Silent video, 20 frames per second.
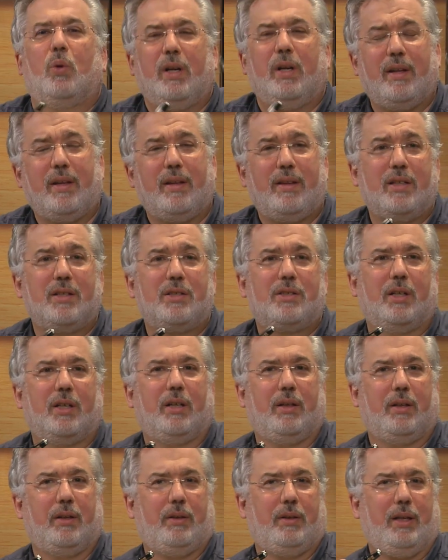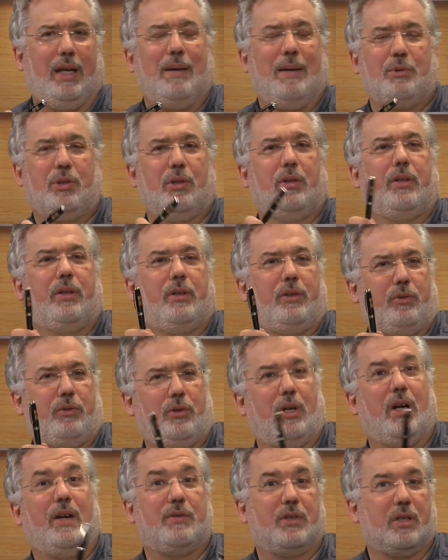one of the things that absolutely
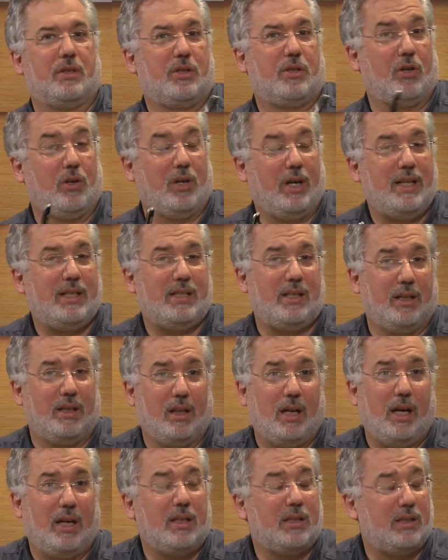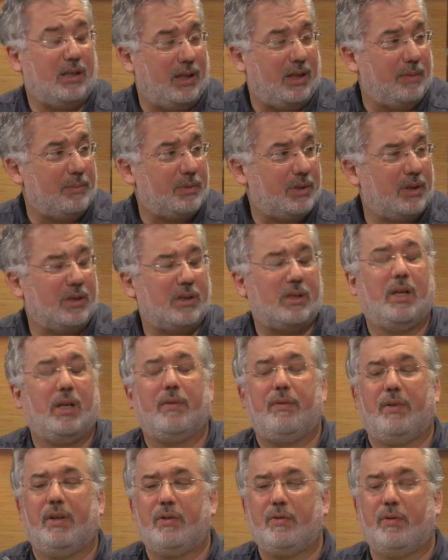drives us crazy a lot of times and
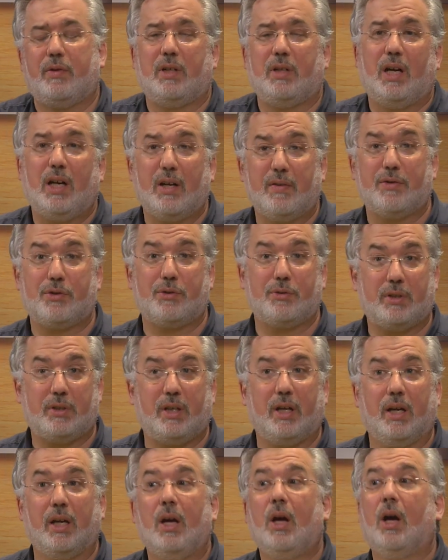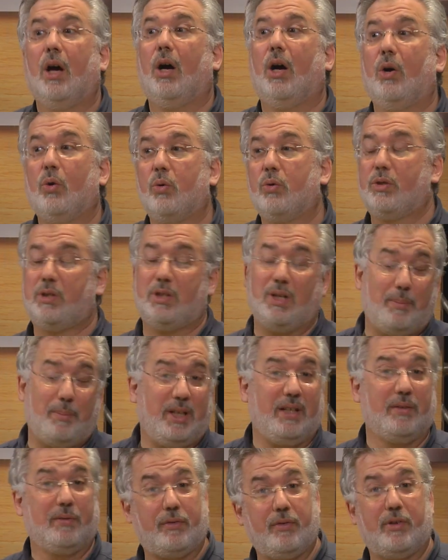stuff is photographers are saying, oh,
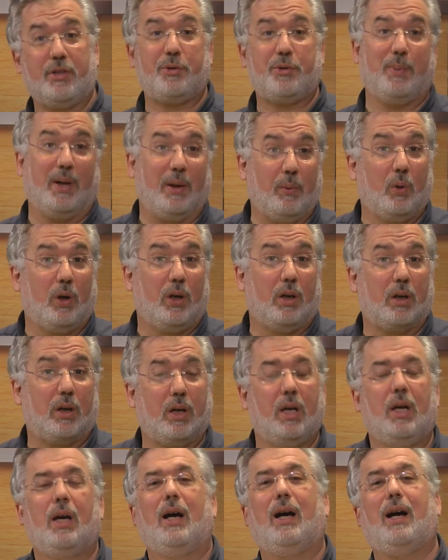somebody infringed my work.